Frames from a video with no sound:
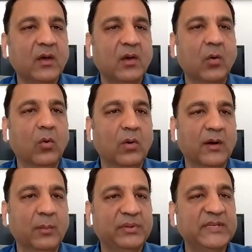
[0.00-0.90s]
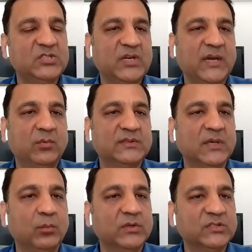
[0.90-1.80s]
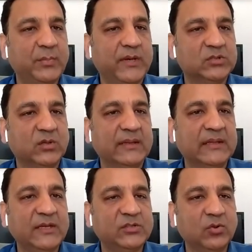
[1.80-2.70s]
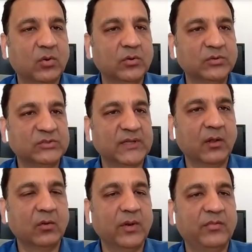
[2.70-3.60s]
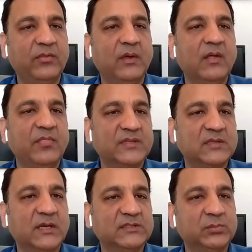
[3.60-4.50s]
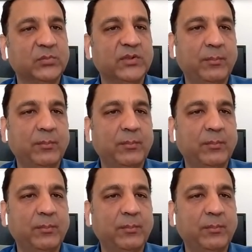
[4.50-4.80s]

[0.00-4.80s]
or please check with someone special at Lakeshore who's dealt with this customer in the